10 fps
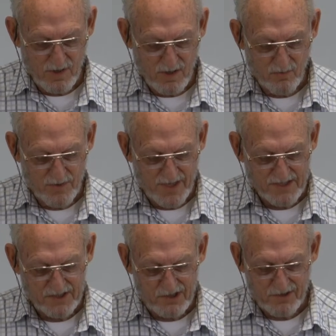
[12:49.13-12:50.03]
When they
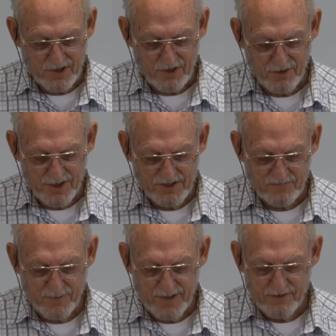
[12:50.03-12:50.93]
saw the courage of
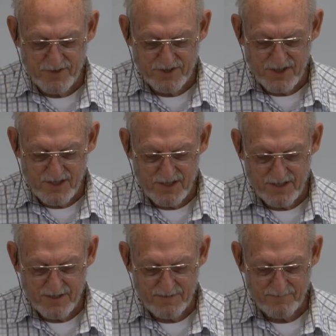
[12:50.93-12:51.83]
Peter and
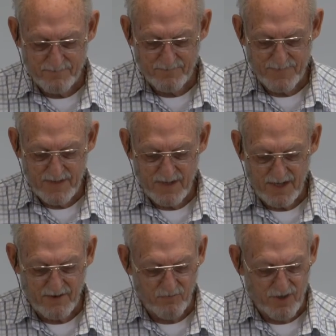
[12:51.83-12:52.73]
John
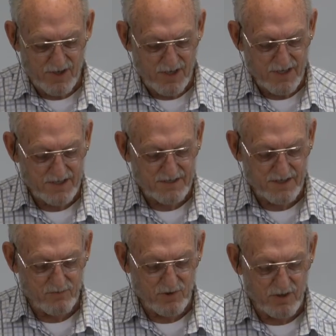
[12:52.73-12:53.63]
and realized they
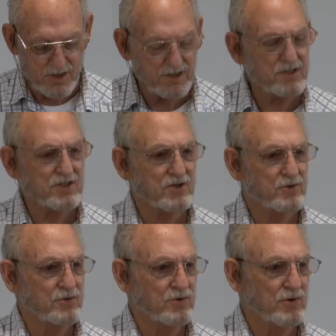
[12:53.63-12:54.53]
were
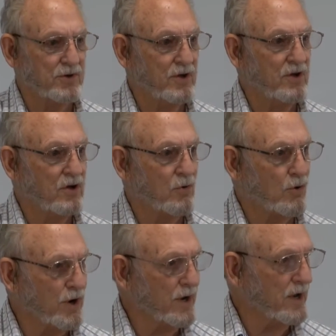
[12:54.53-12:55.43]
unschooled,
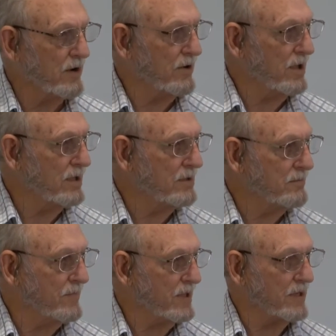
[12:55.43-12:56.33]
ordinary
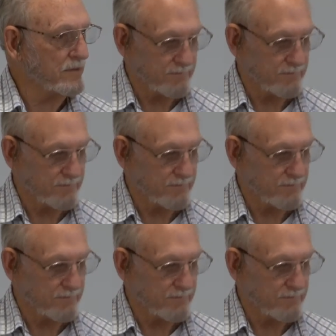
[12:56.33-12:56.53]
men,